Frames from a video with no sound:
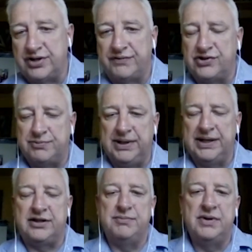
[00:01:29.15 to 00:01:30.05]
I've just split
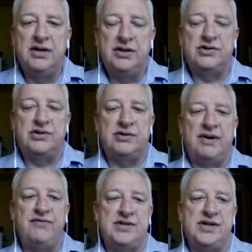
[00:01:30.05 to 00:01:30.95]
them just to
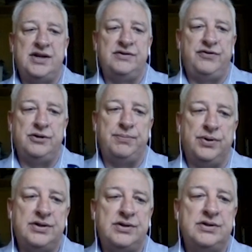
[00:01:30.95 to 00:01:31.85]
emphasize a few
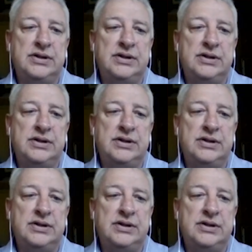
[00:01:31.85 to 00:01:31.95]
points.